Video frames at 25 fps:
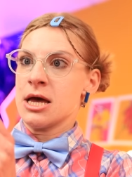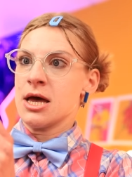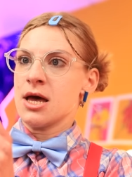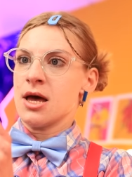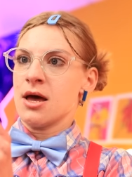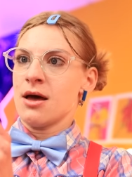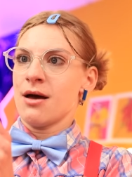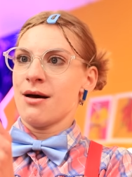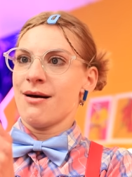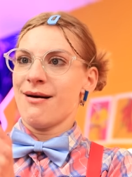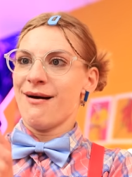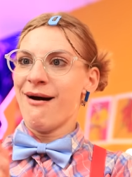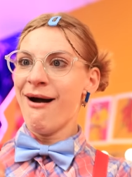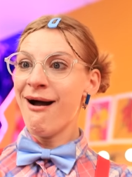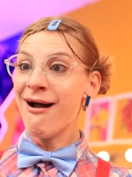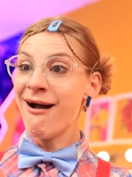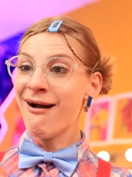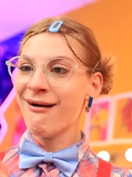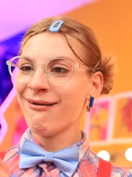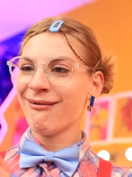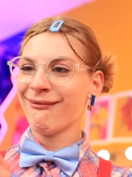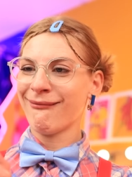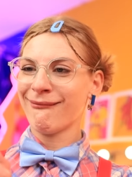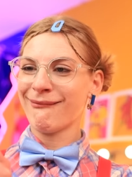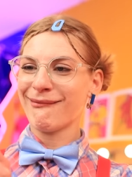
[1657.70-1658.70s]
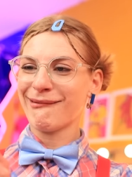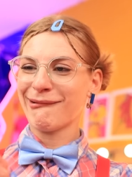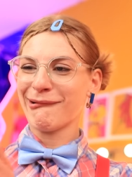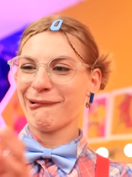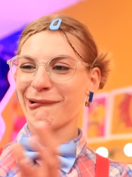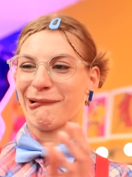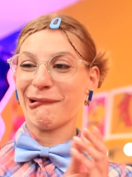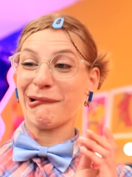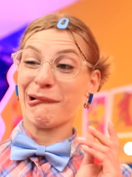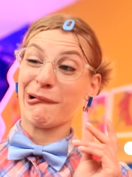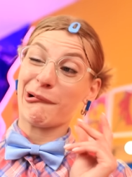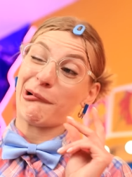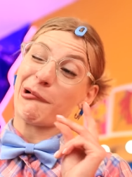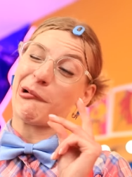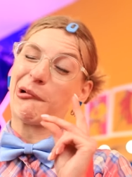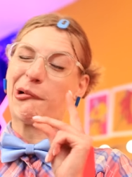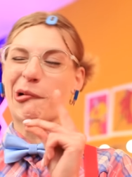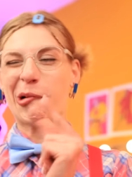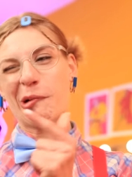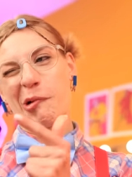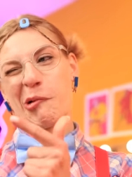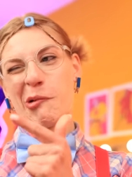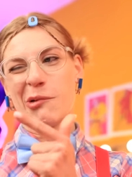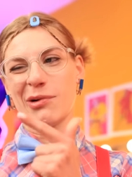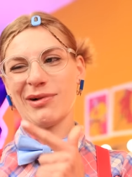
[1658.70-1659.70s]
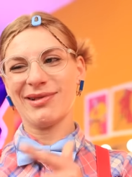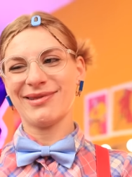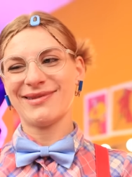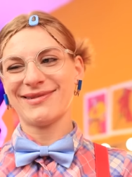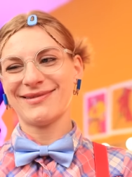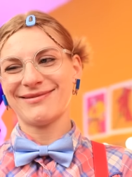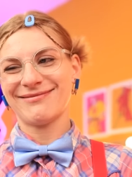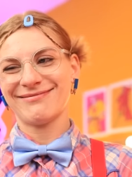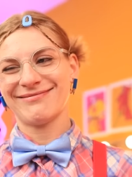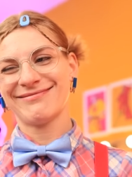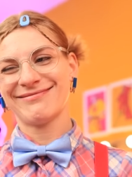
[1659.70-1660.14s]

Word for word: were a great help, buddy. Now, go